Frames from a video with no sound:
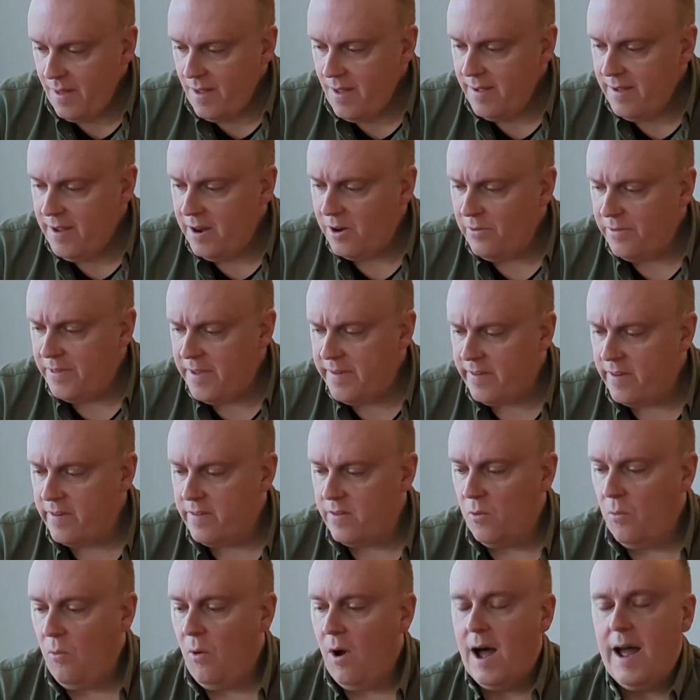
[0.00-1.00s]
this
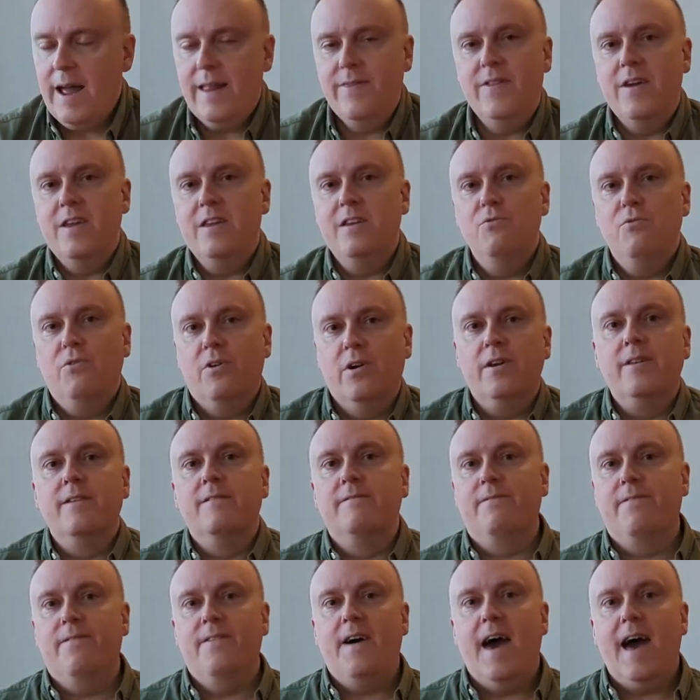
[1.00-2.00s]
is a wine that you could
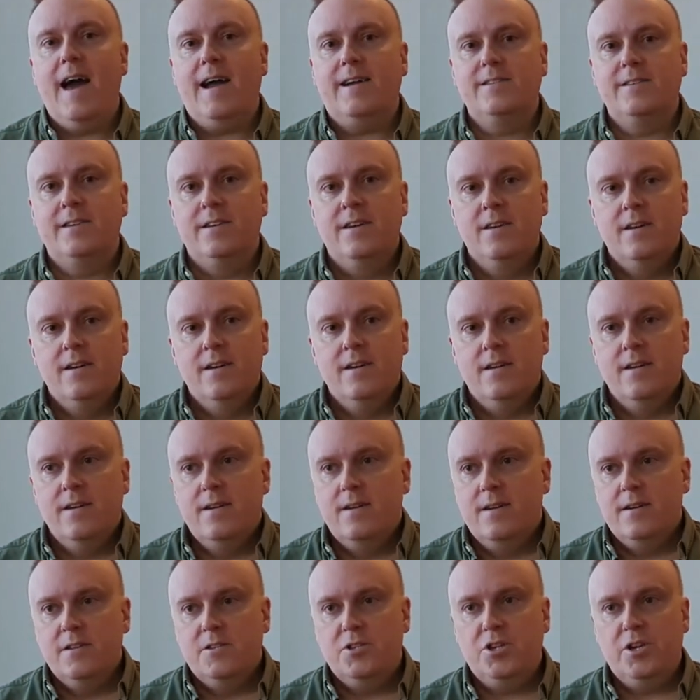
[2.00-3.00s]
in fact
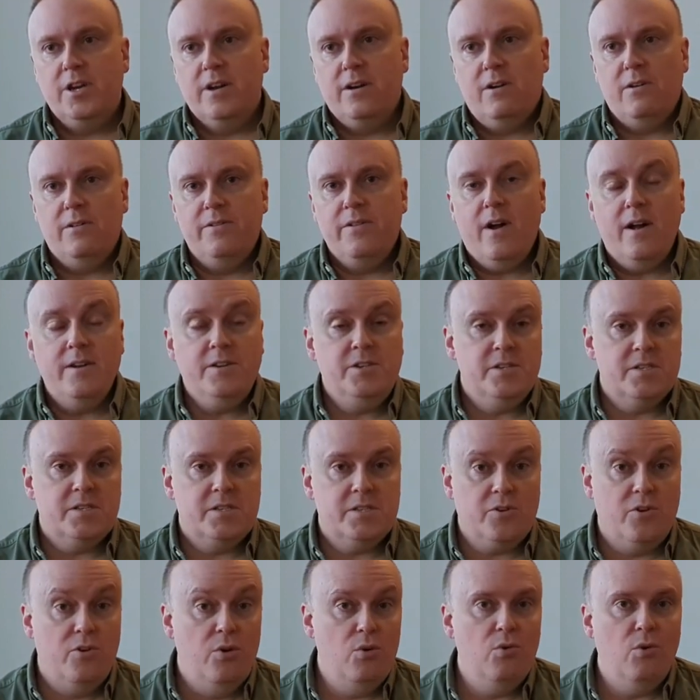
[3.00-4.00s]
chill, not
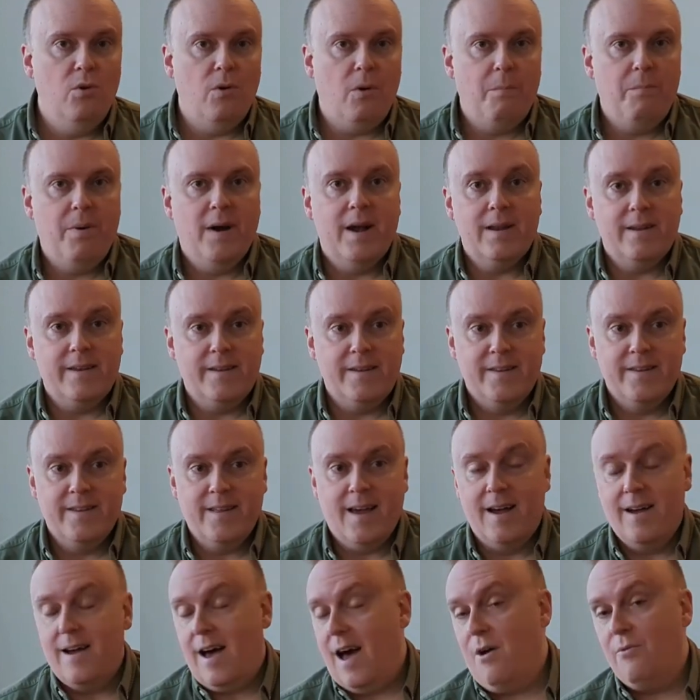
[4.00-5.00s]
just cool, but
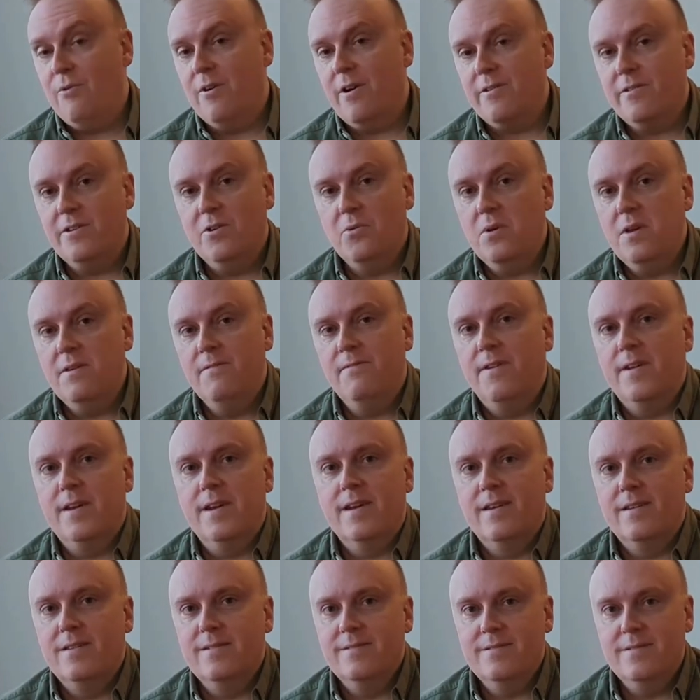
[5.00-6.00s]
I would argue
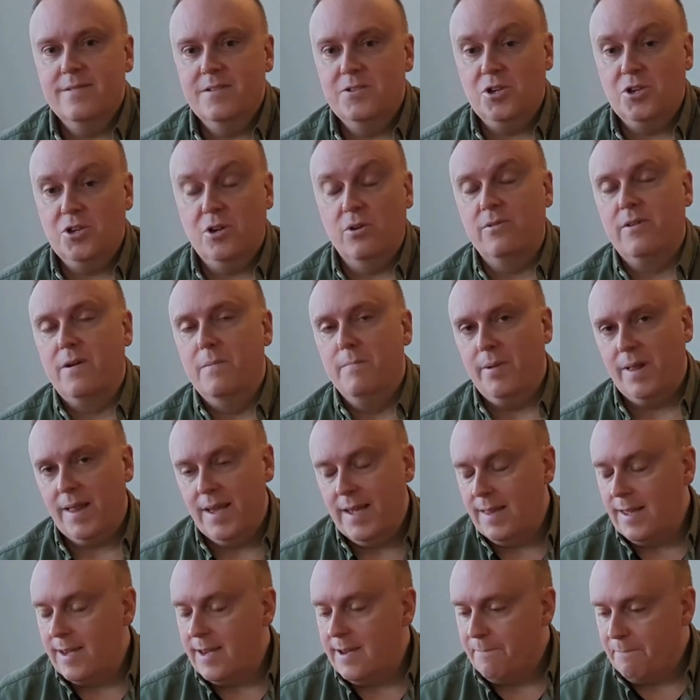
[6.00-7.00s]
even chill
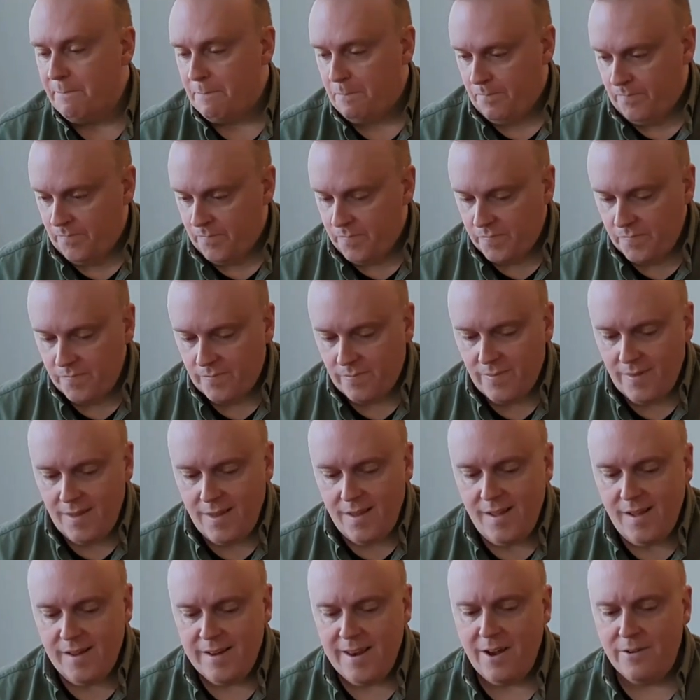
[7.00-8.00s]
completely.
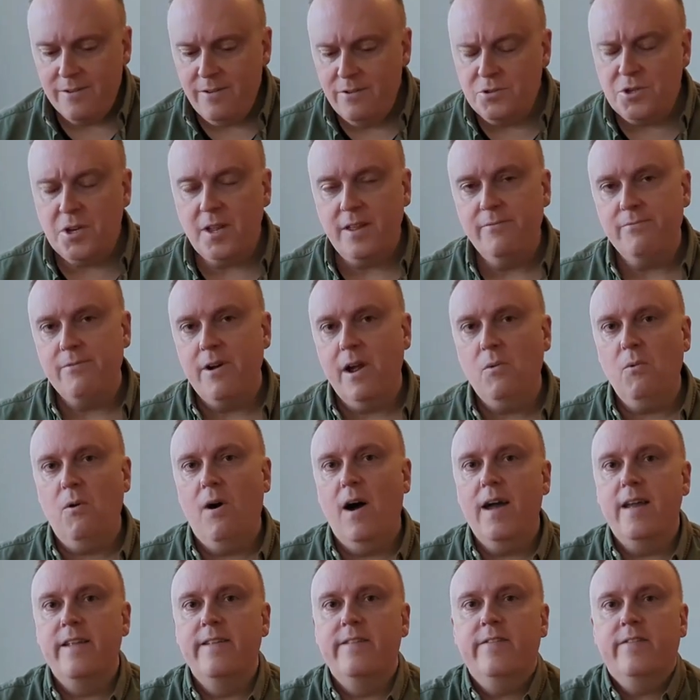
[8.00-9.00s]
Now, usually red
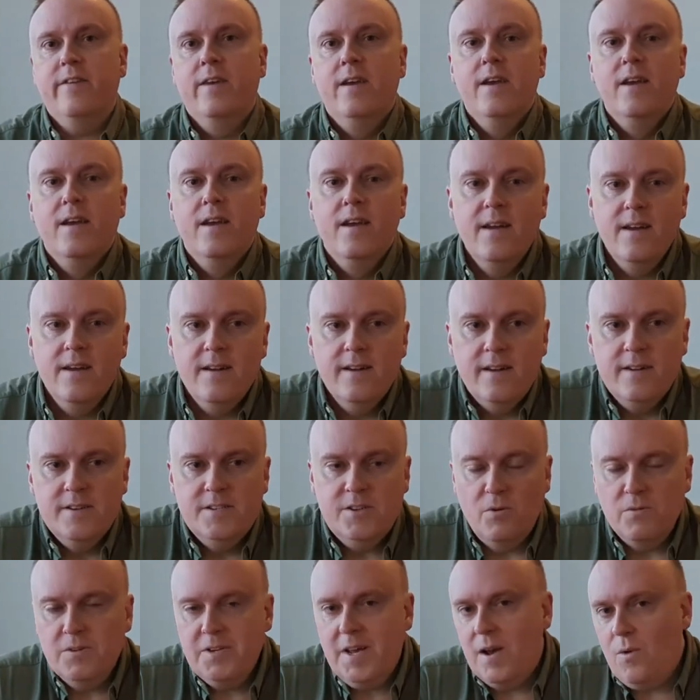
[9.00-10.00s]
wines
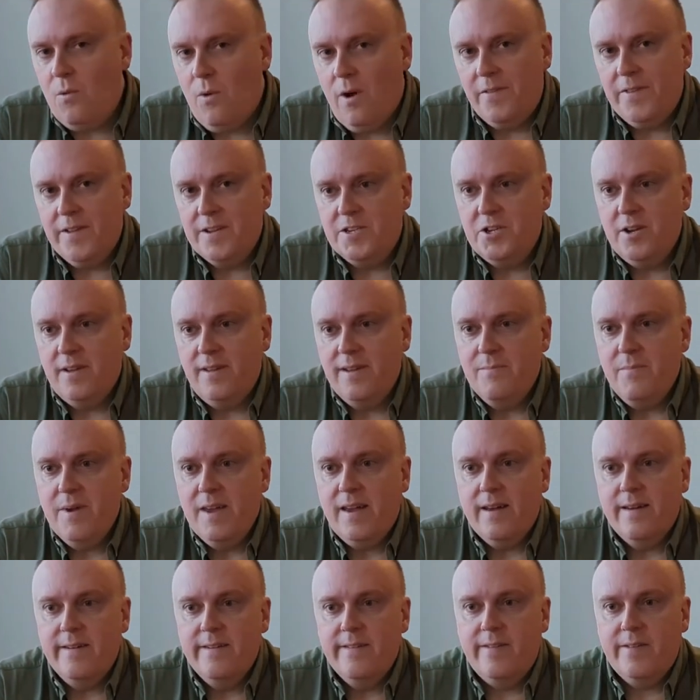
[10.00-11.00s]
don't take well to chilling
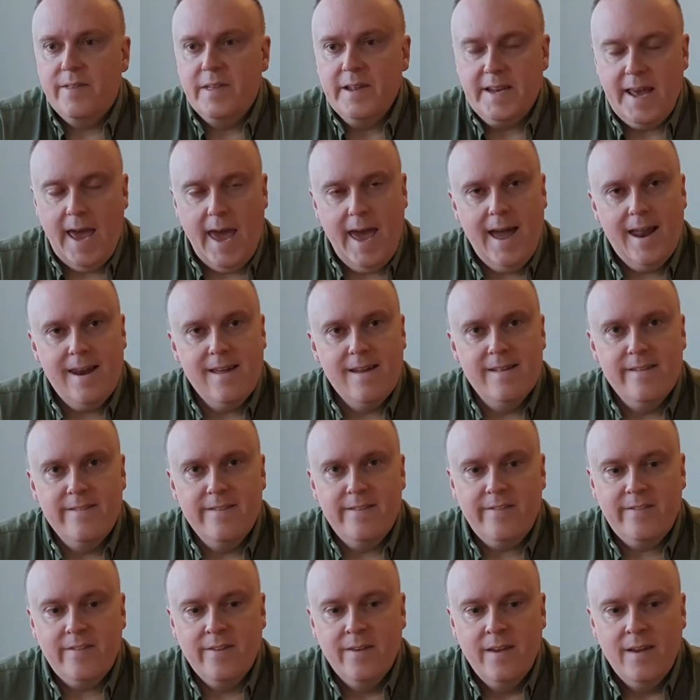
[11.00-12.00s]
because the tannins